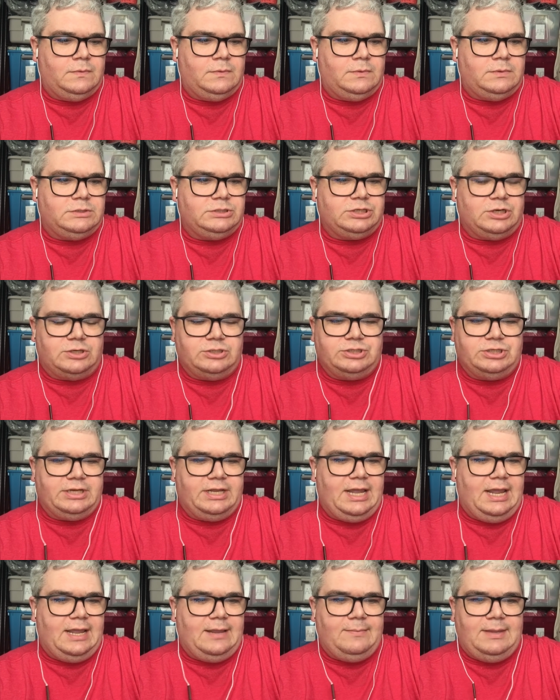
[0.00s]
Surgeon
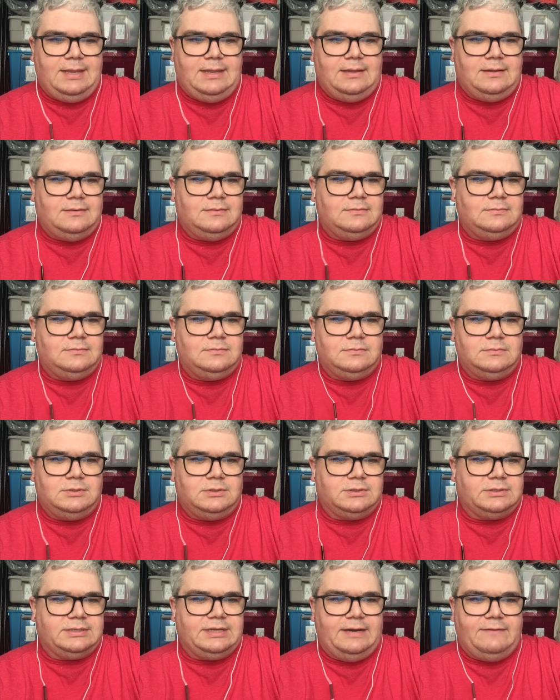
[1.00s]
came in,
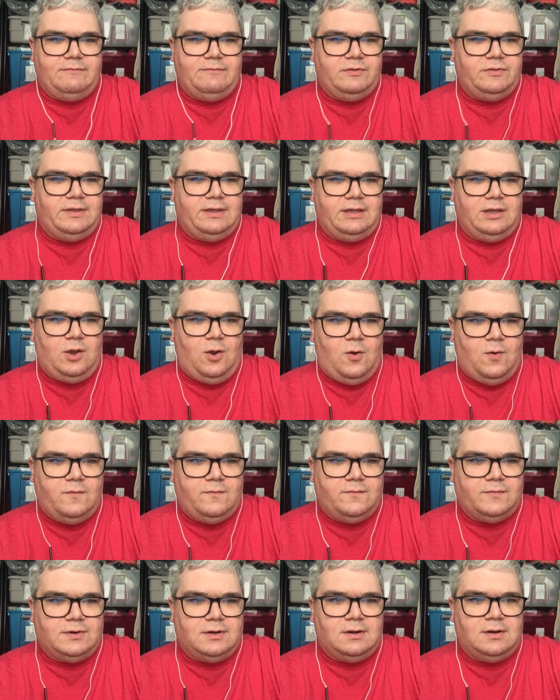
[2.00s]
looked everything
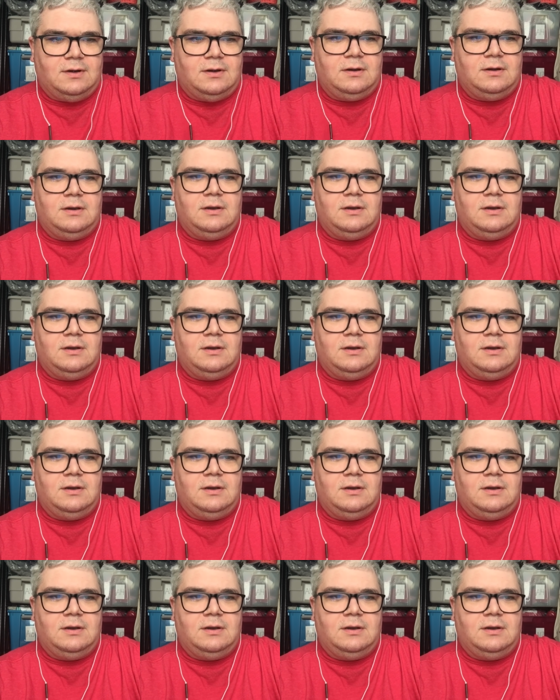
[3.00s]
over.